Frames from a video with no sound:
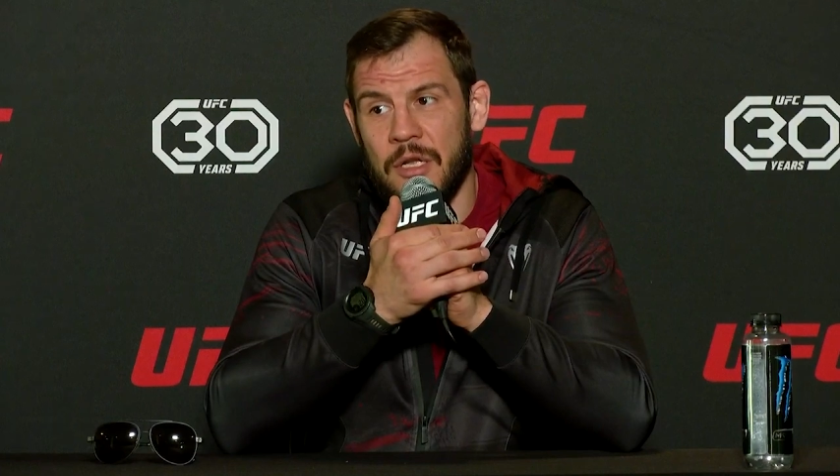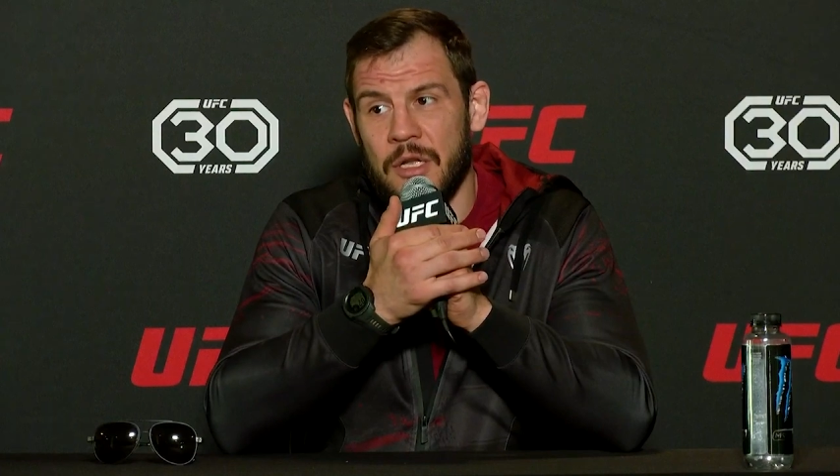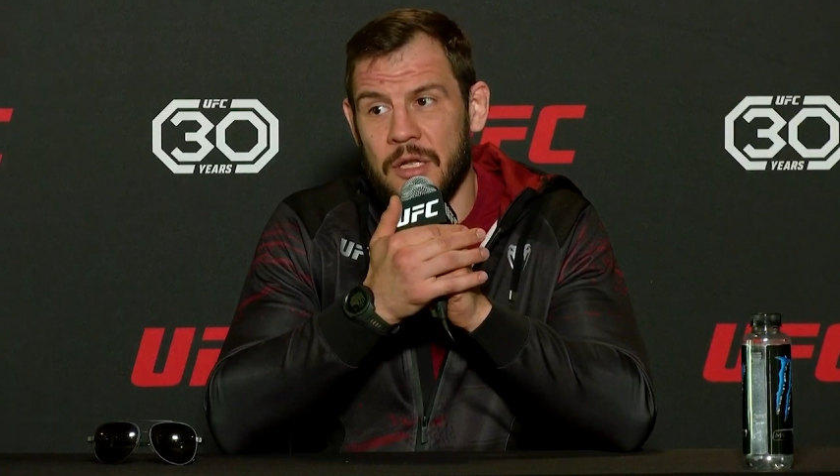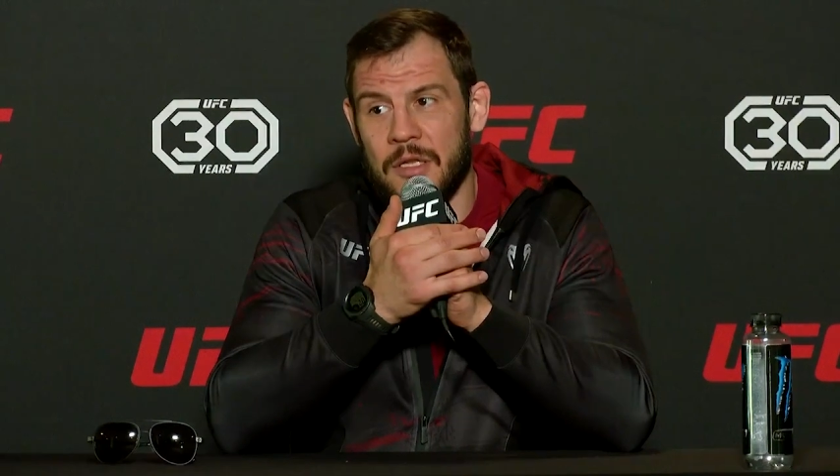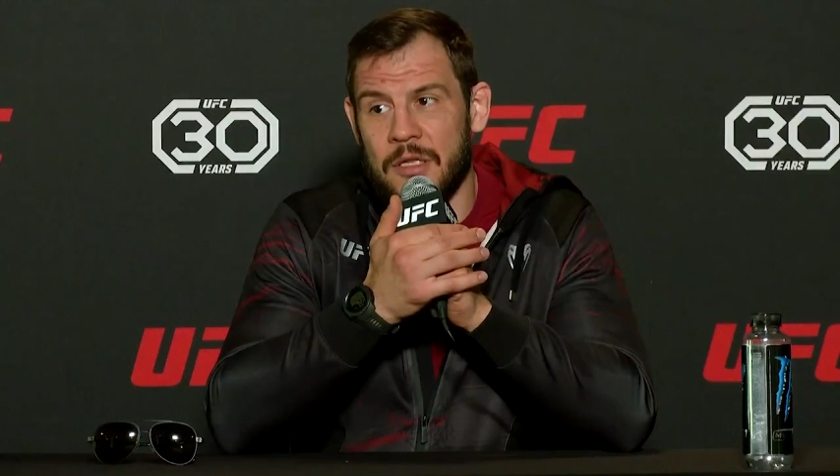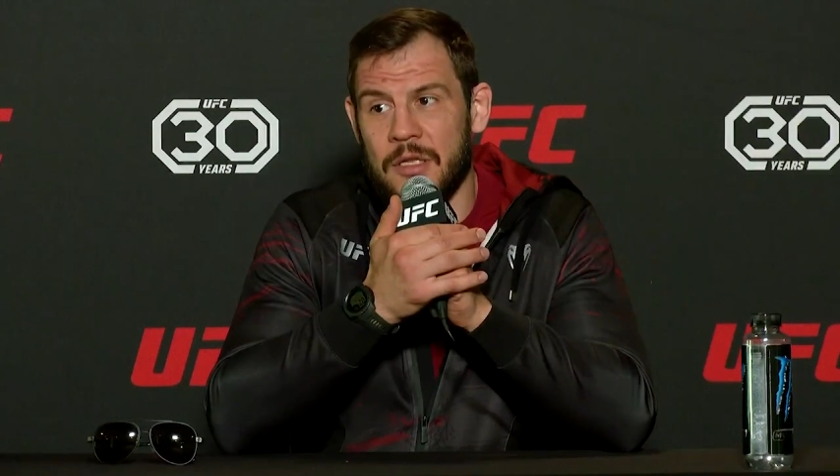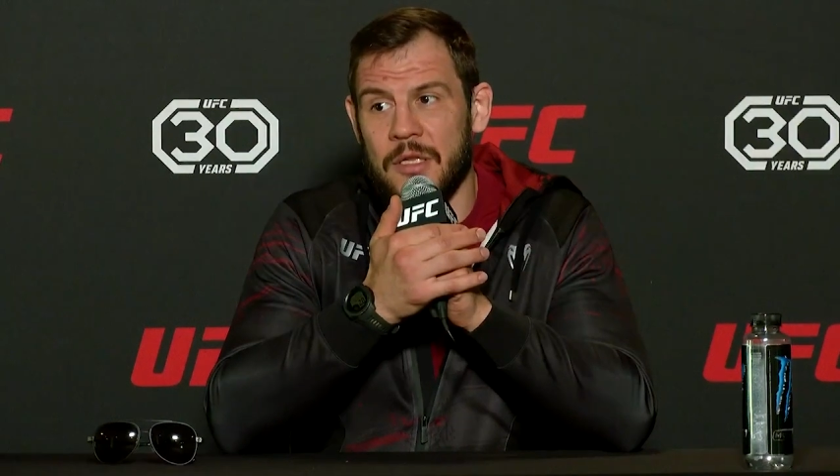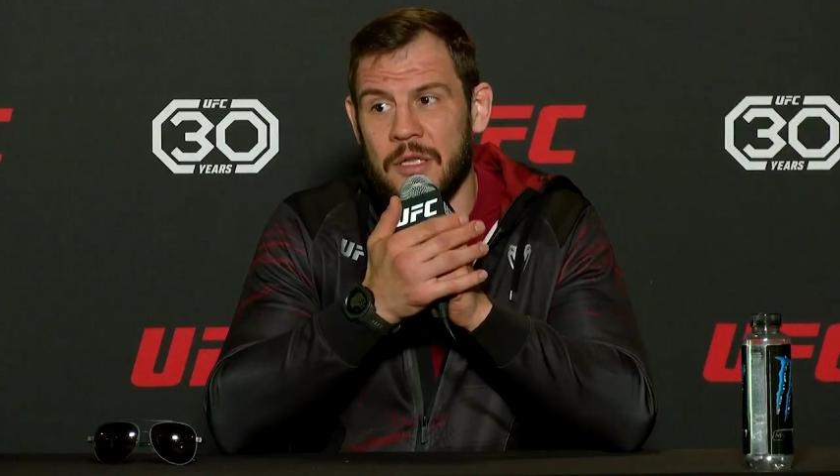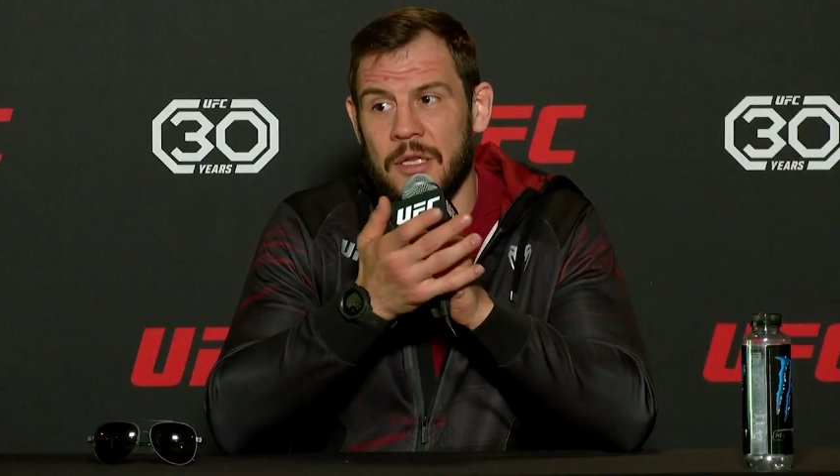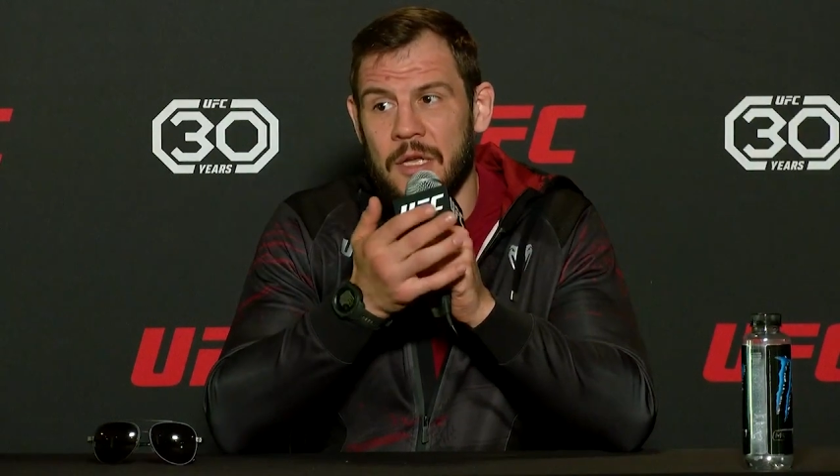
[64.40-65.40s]
and
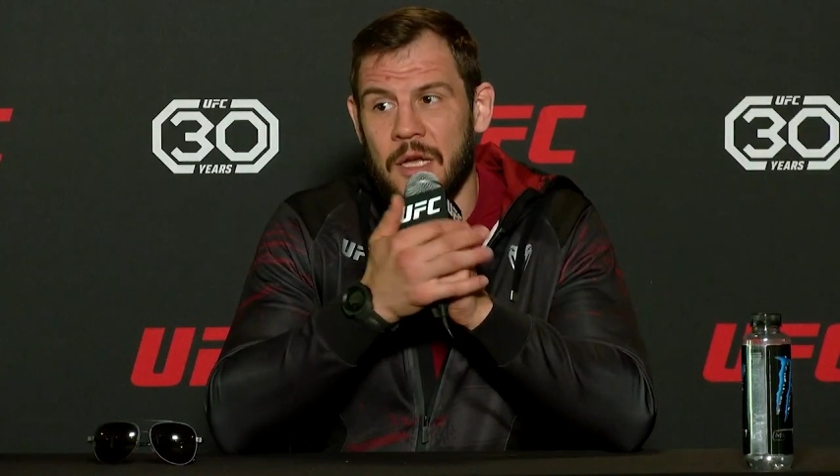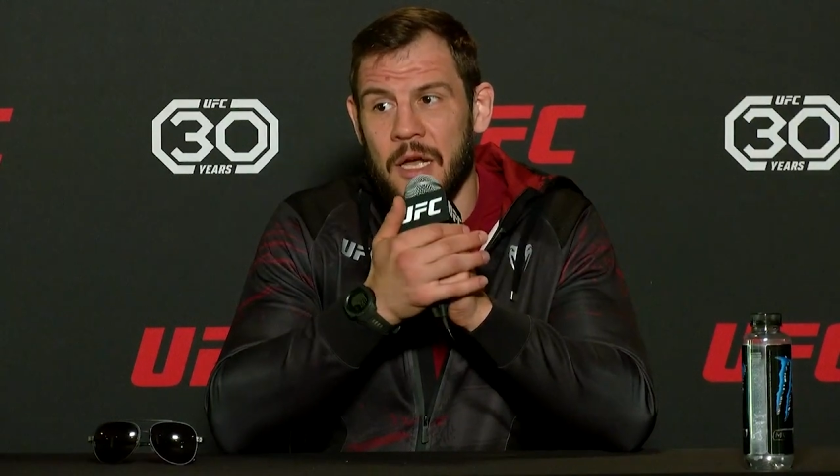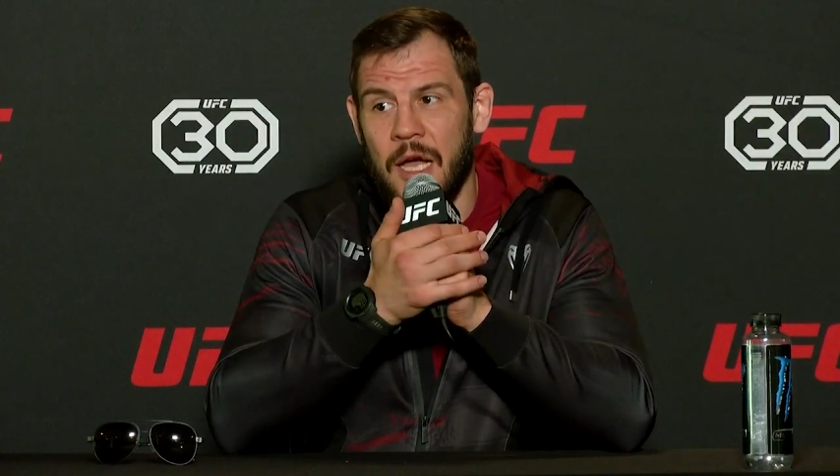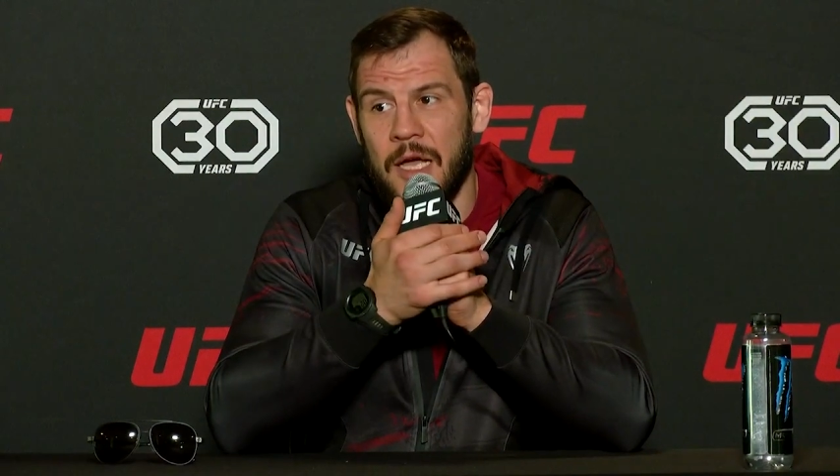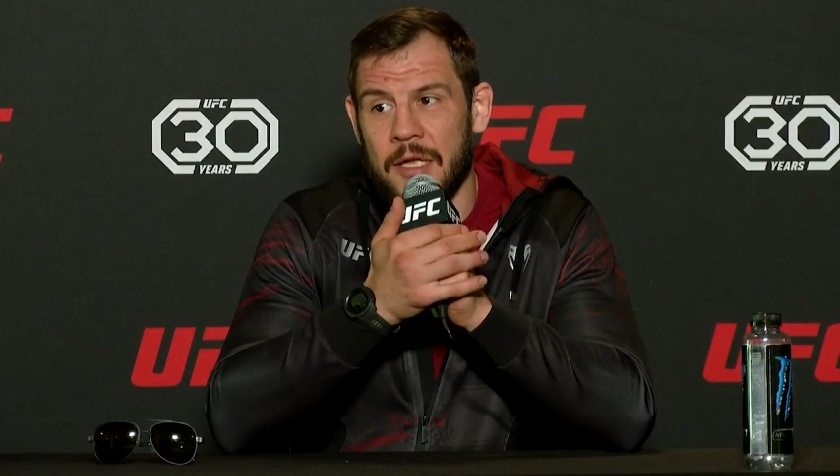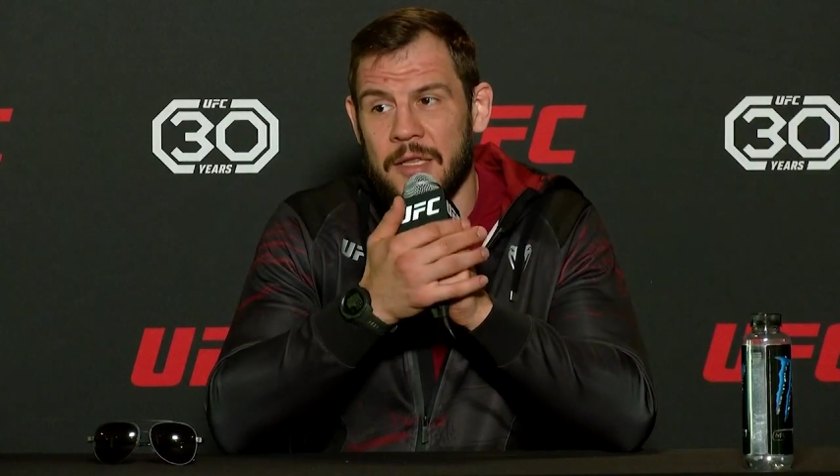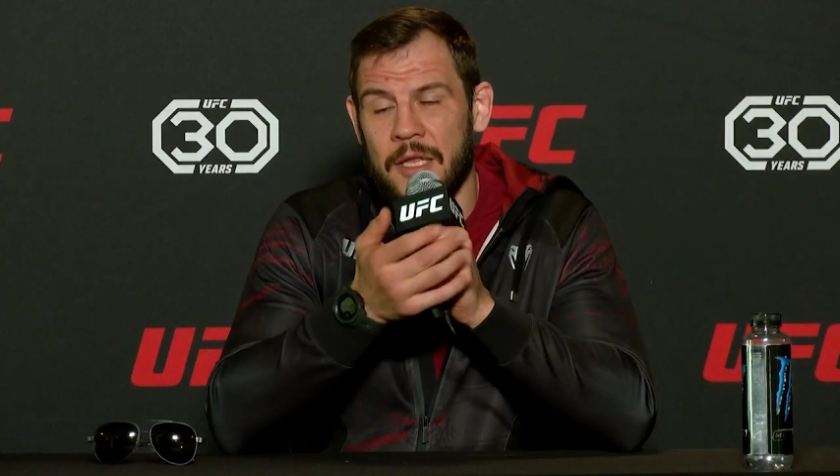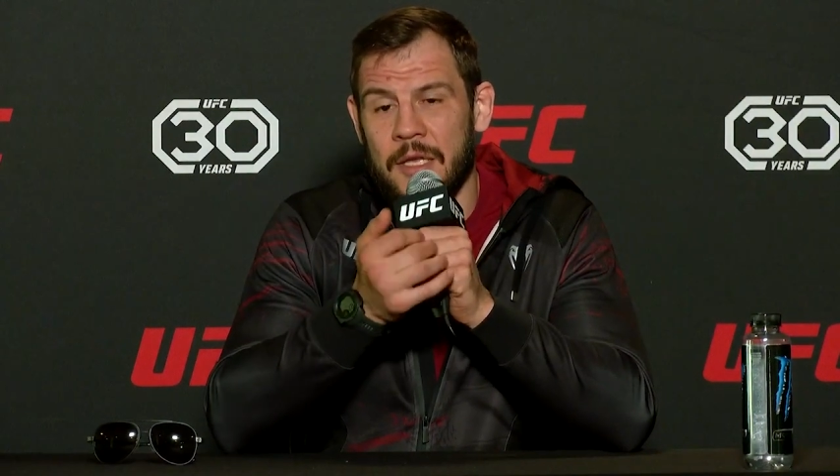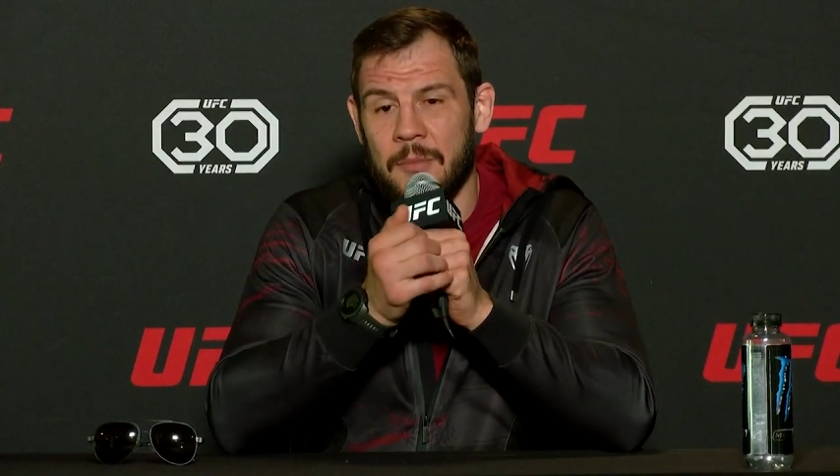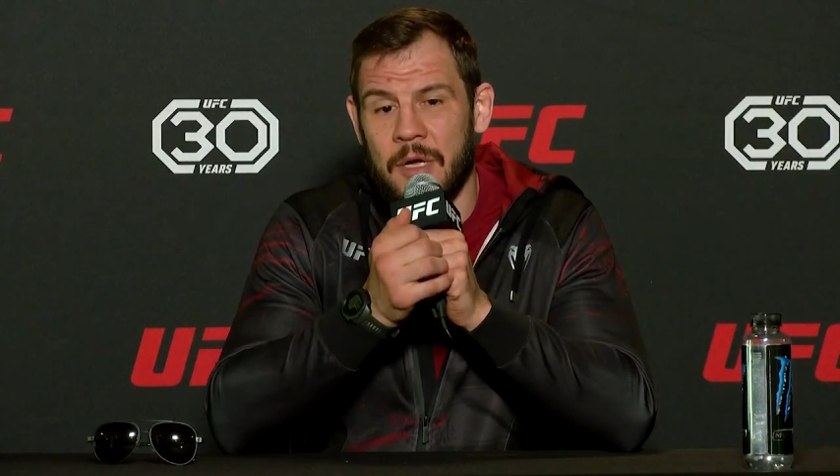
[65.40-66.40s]
I
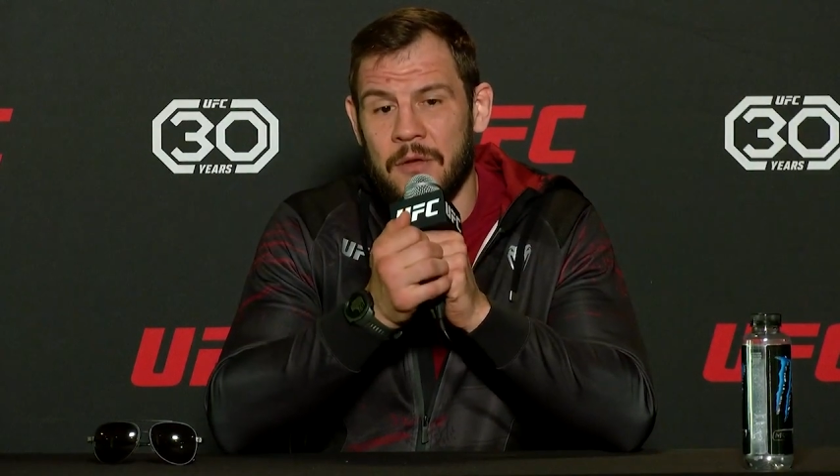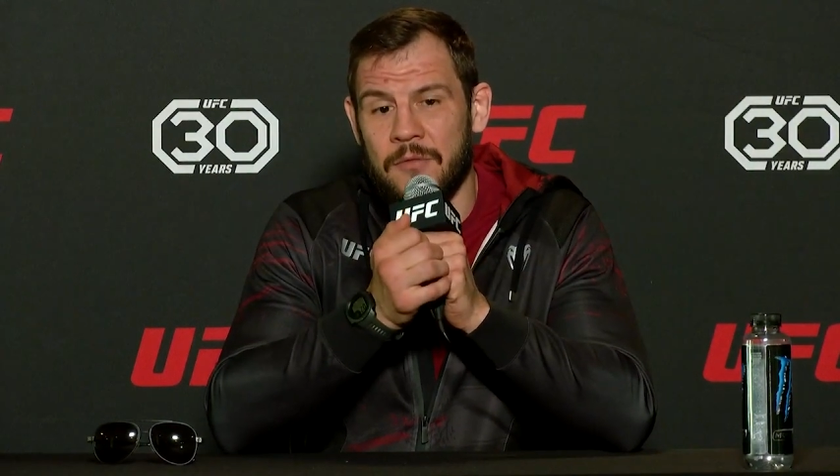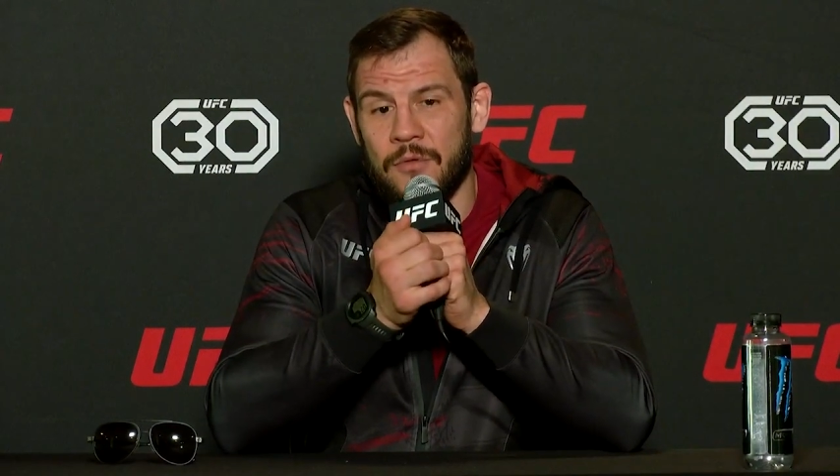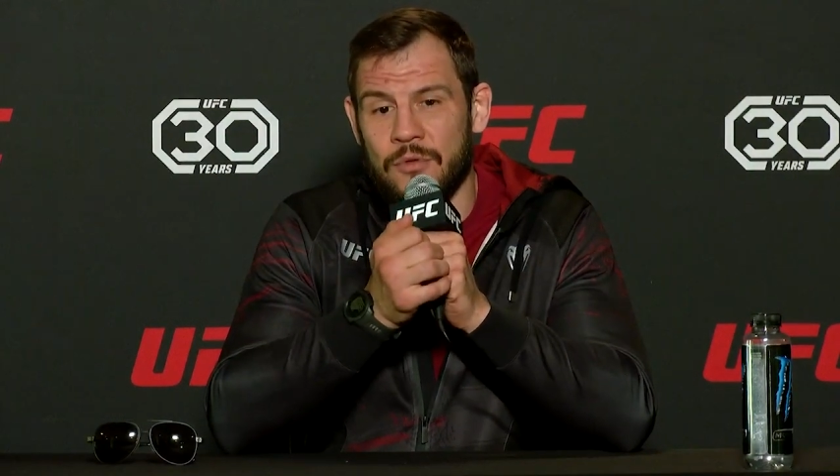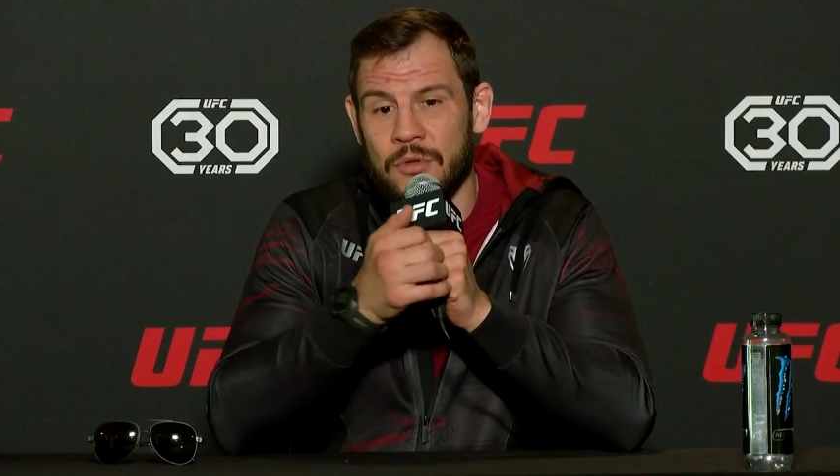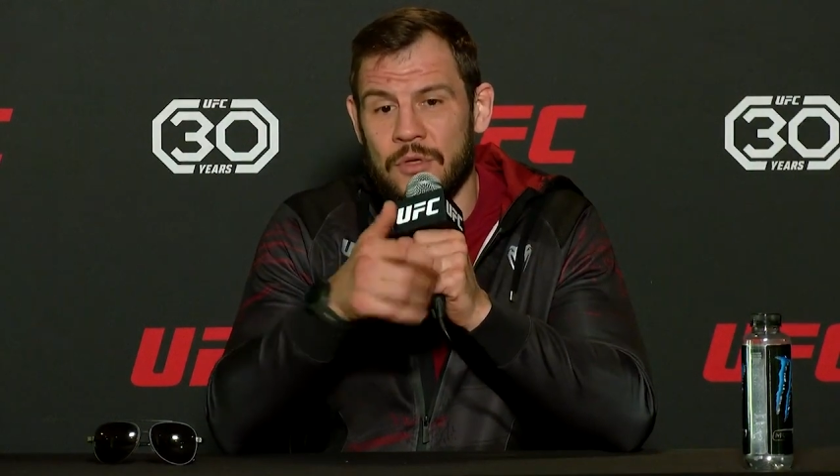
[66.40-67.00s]
take my food